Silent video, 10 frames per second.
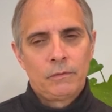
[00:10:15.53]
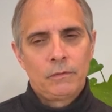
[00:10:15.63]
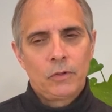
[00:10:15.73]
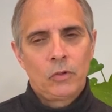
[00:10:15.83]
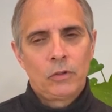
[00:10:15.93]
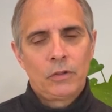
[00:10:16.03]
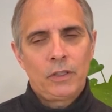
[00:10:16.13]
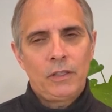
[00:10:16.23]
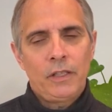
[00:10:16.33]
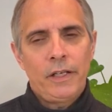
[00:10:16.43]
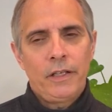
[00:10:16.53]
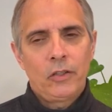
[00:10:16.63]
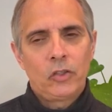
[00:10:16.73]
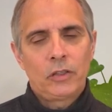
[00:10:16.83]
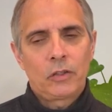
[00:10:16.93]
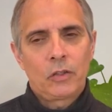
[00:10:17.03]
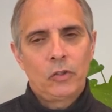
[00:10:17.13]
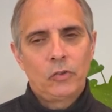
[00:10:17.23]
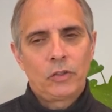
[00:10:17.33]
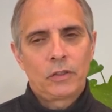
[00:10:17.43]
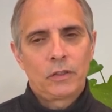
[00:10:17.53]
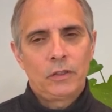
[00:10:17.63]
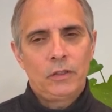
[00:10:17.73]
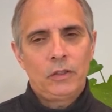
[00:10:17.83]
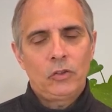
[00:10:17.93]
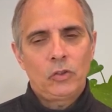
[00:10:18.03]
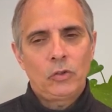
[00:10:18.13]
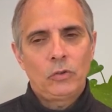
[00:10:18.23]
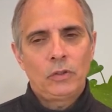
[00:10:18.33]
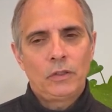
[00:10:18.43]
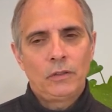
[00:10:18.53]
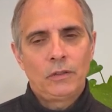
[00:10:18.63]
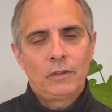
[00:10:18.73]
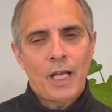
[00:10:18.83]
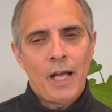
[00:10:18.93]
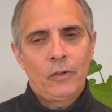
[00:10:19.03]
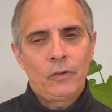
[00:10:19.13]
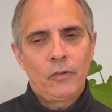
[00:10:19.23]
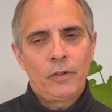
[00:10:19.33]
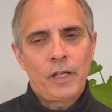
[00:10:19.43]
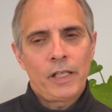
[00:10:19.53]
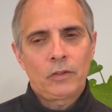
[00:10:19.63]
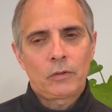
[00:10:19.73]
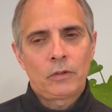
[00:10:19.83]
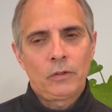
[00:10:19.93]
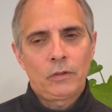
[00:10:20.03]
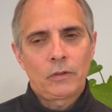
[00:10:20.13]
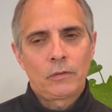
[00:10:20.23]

or in the air as it goes into and out of the nostrils.